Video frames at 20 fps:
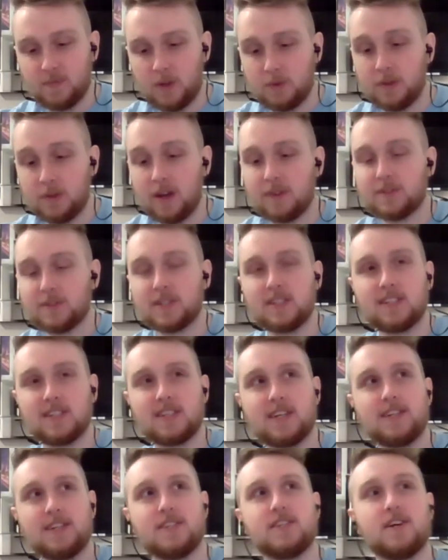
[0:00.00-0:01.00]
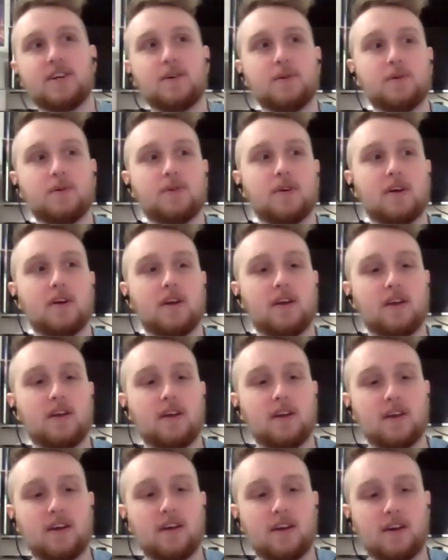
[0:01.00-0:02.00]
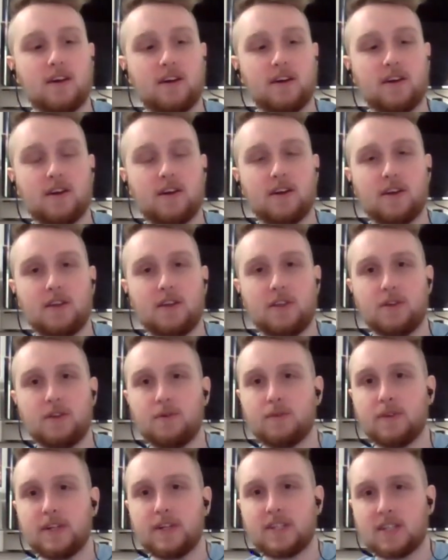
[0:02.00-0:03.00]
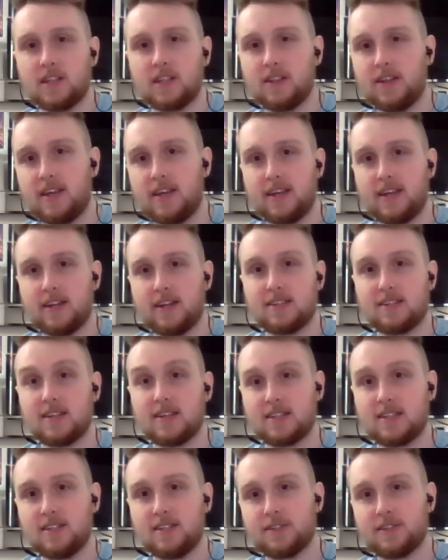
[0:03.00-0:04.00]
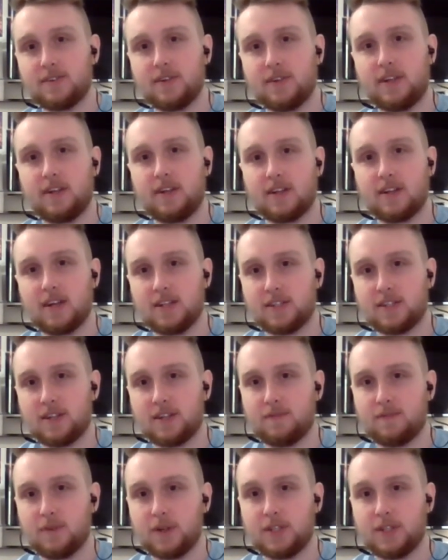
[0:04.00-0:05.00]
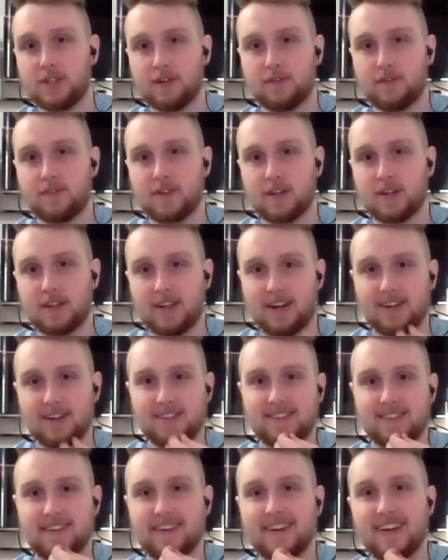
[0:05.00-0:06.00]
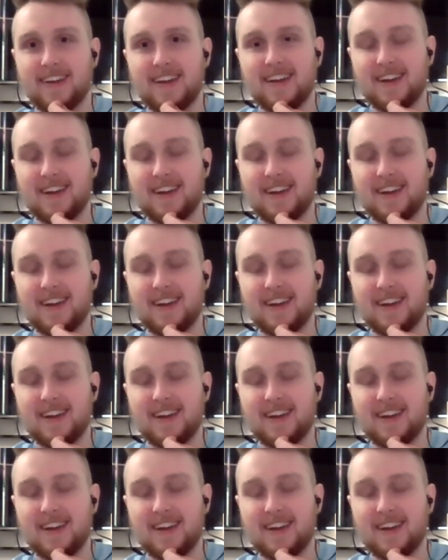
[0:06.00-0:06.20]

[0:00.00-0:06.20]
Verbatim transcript: and I was gonna say, so uh, you were recently in Assassin's Creed as a voiceover character.